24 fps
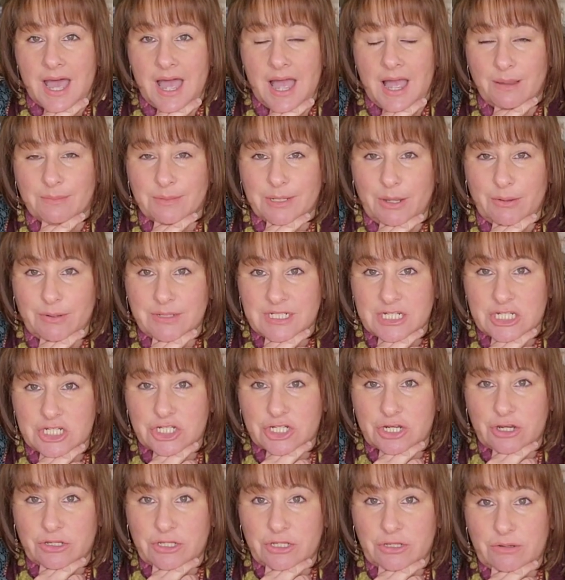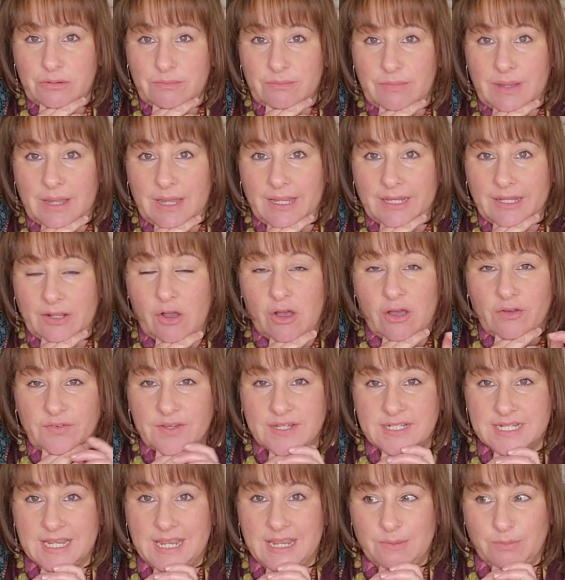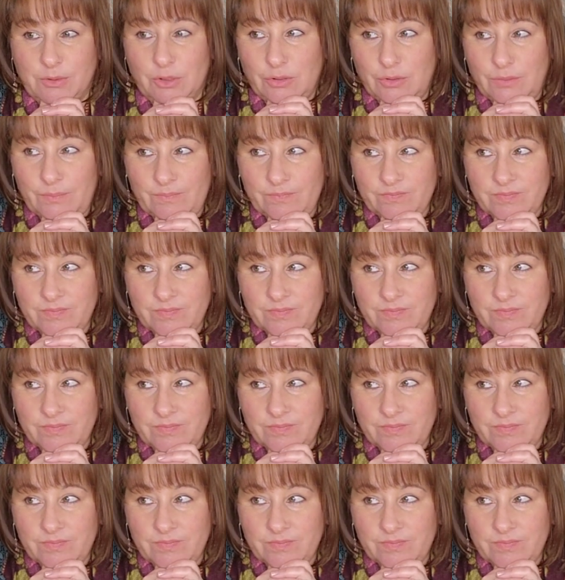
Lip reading: I'm going to show you my coffee table.